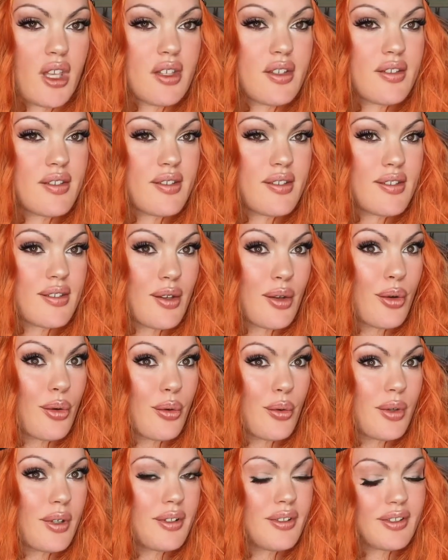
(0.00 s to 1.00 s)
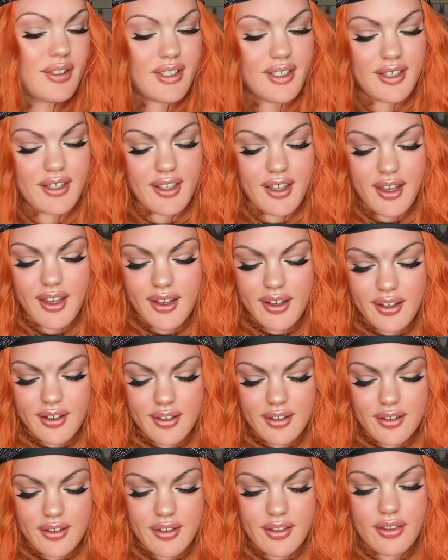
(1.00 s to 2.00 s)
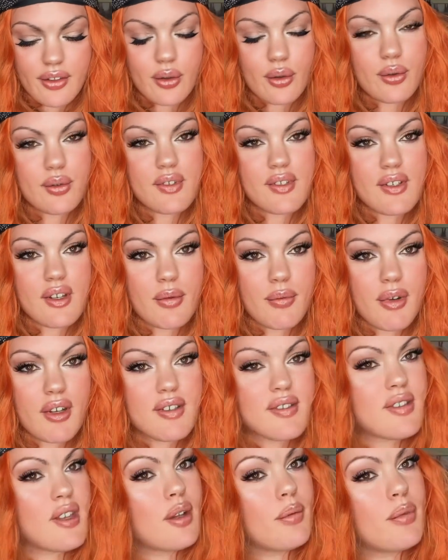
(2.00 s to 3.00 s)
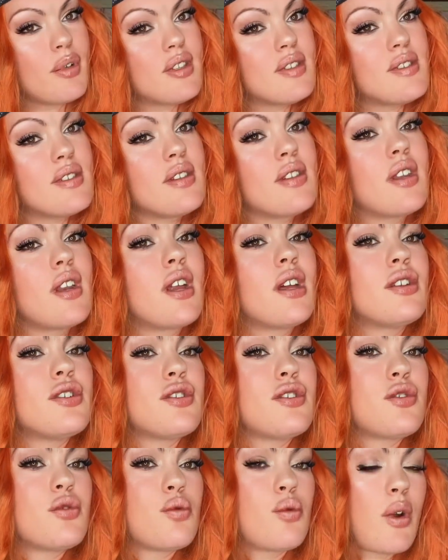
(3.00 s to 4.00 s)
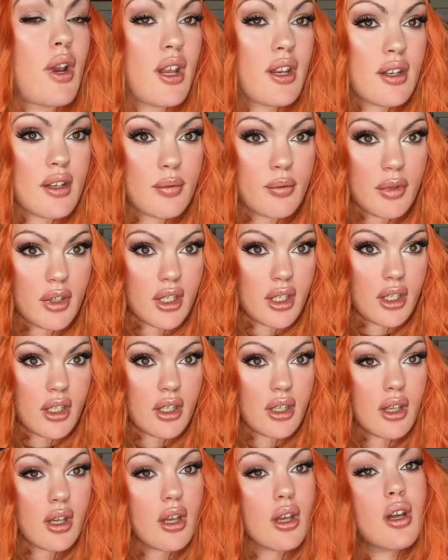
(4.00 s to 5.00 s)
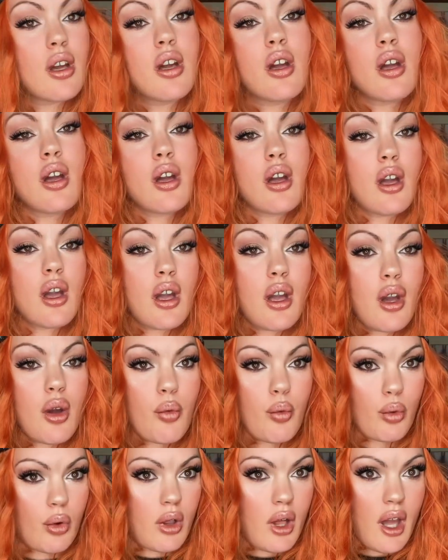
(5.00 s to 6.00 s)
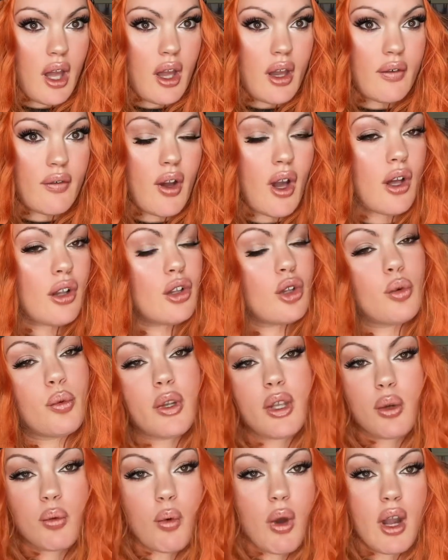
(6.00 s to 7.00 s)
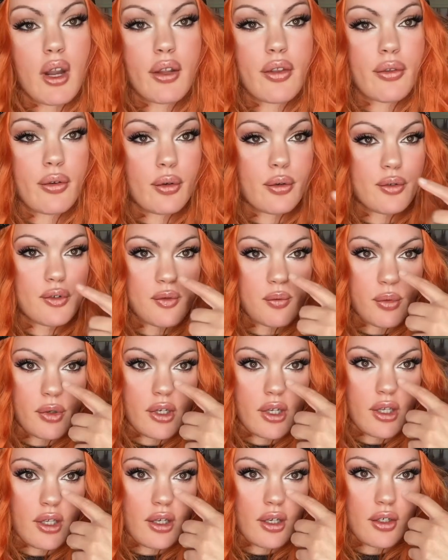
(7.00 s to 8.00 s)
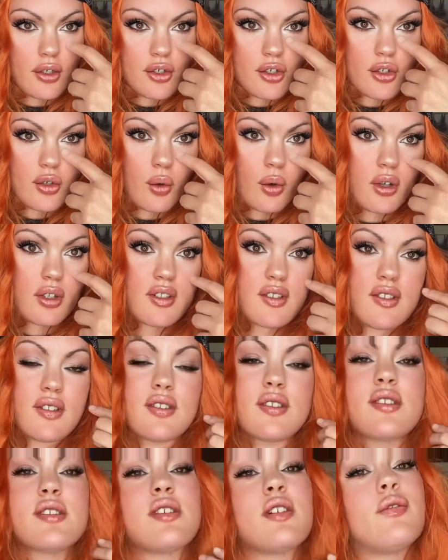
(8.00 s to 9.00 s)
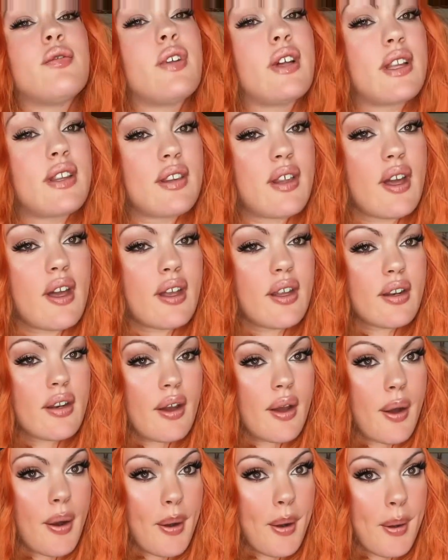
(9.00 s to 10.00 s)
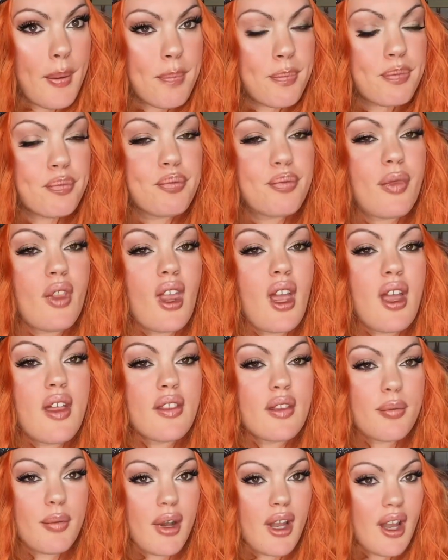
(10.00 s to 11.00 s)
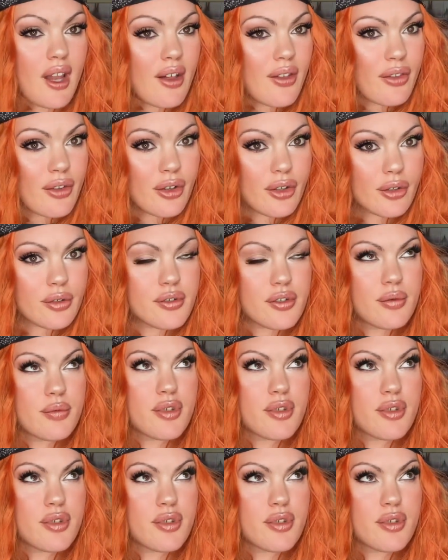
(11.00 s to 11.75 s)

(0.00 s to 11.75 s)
So yeah, those are my segments. And then I just randomly will have Halloween walkthroughs put in and shorts and stuff like that. And then my other YouTube